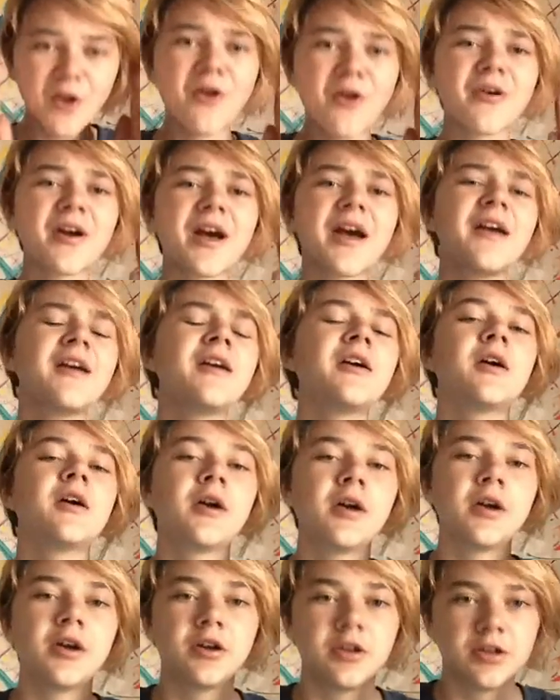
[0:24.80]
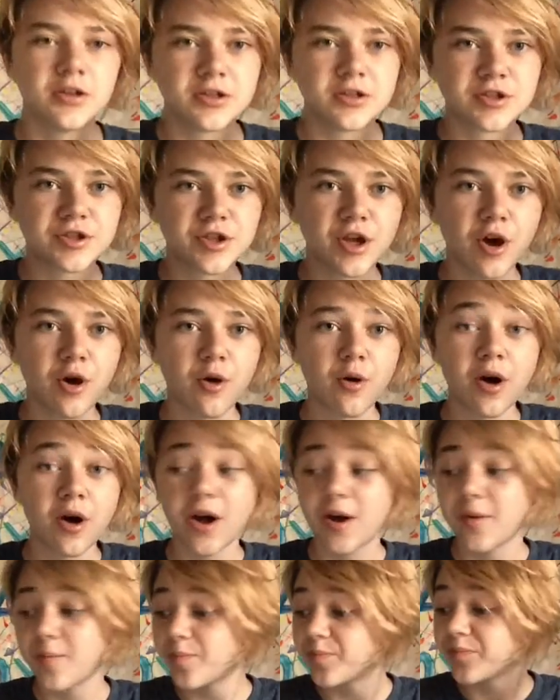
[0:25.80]
Okay? So,
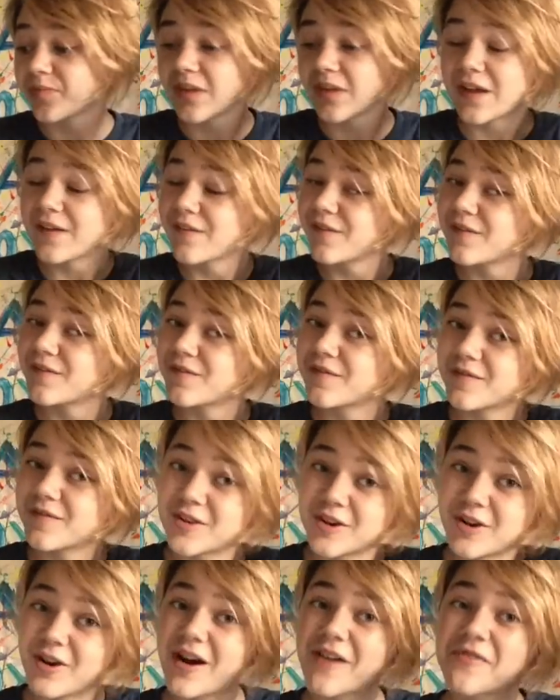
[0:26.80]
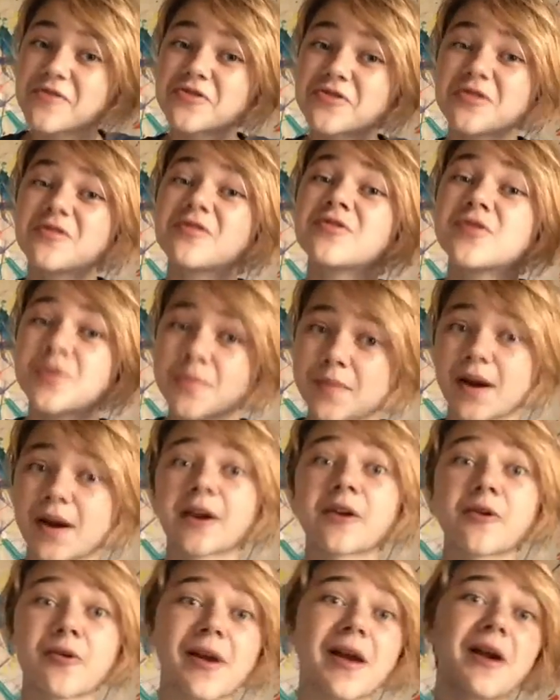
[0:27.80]
if you don't have a drone,
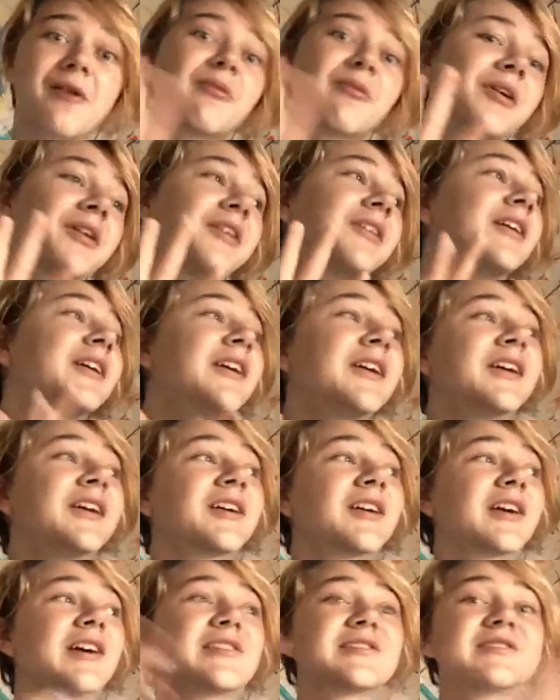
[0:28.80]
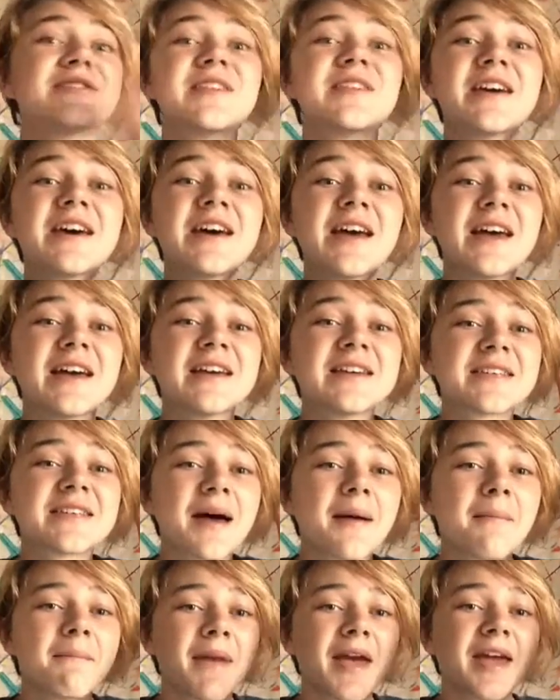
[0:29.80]
go get one. Because it is
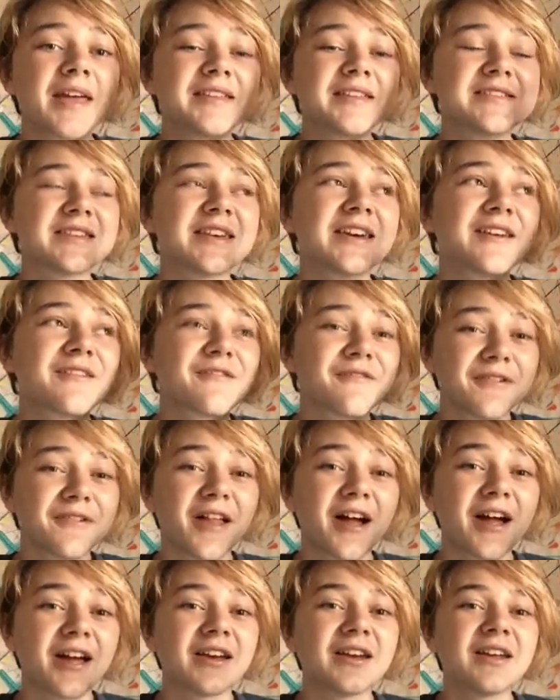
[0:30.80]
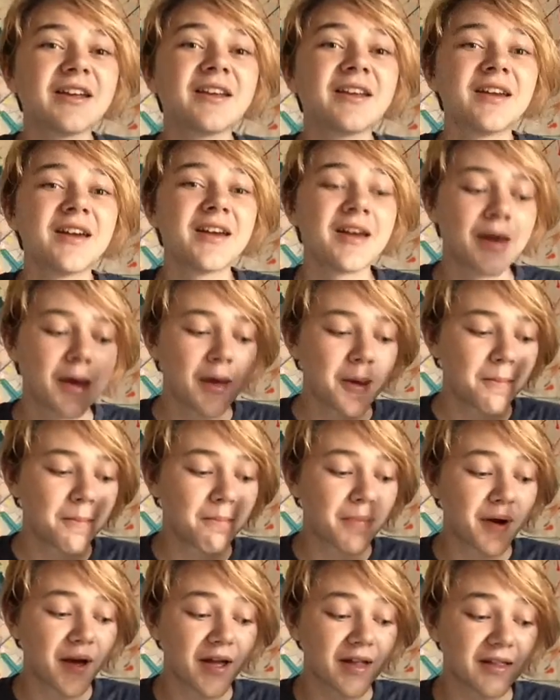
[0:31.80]
amazing flying it.
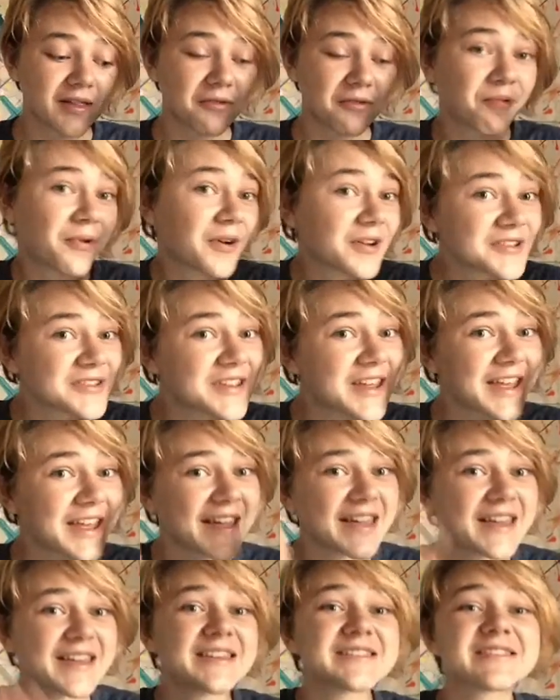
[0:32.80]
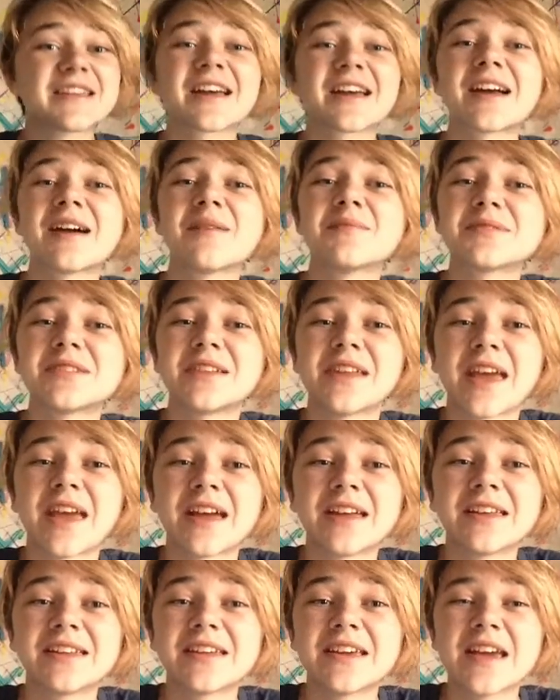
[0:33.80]
But the worst thing is that comes in
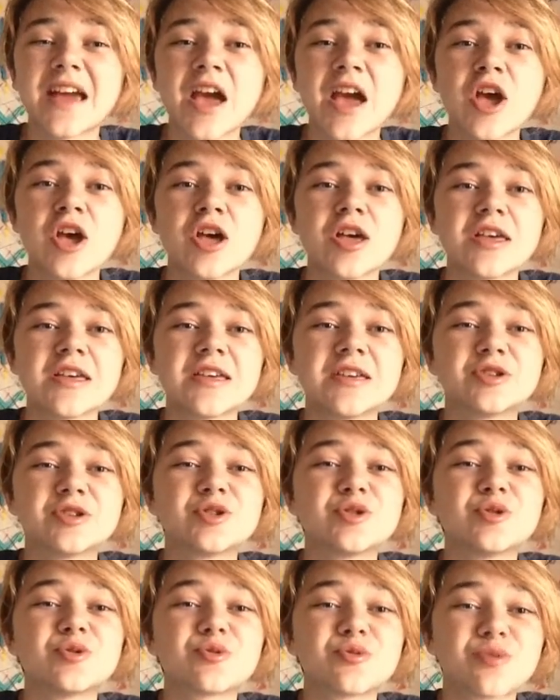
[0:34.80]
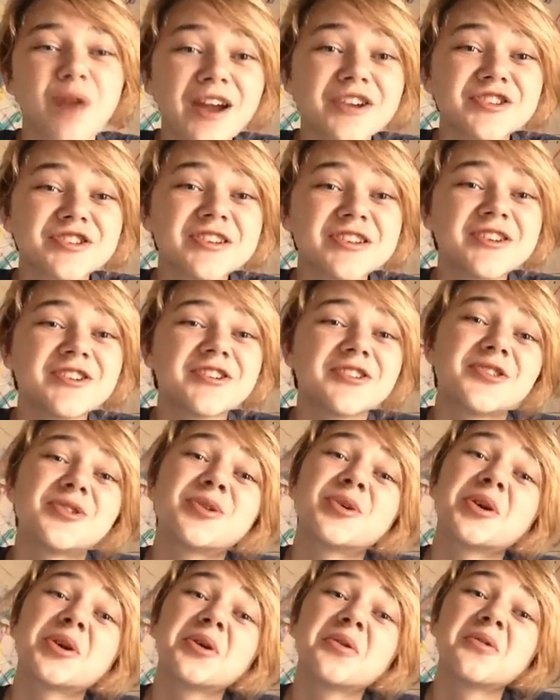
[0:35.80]
handy is you crash it
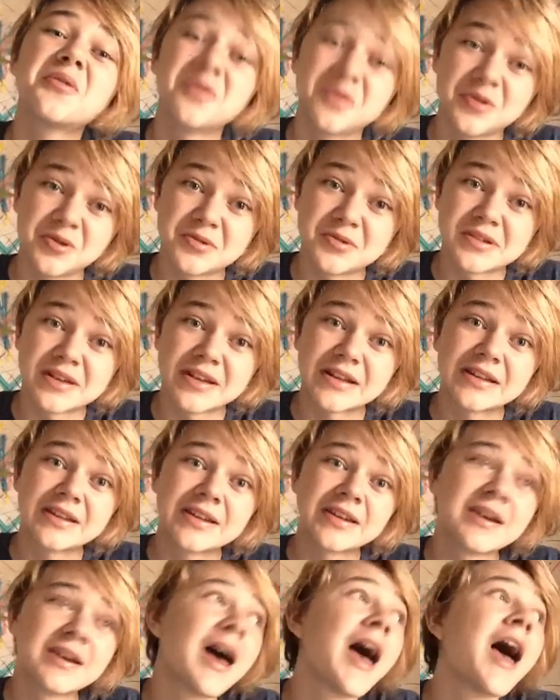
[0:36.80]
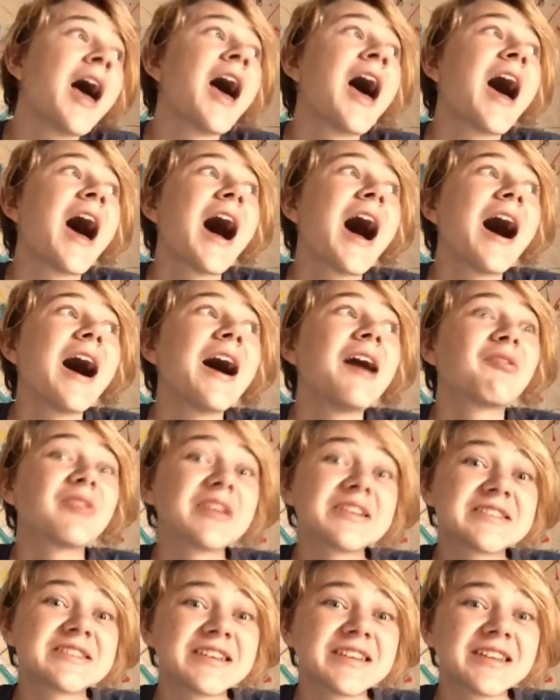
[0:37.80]
or you lose it.
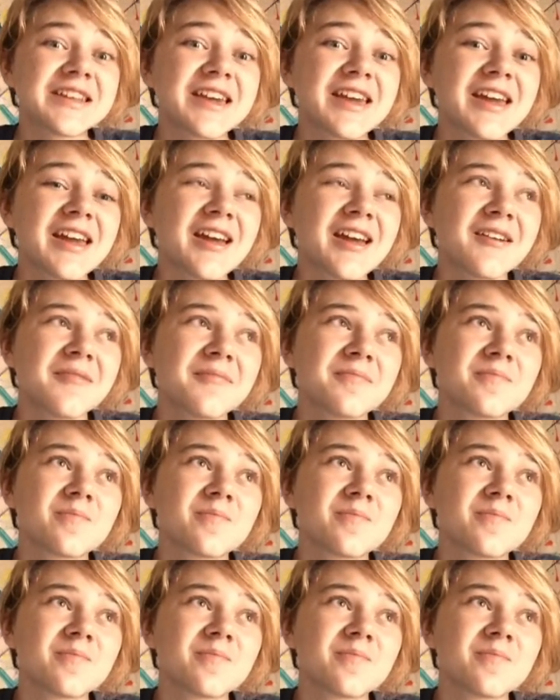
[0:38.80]
Recently,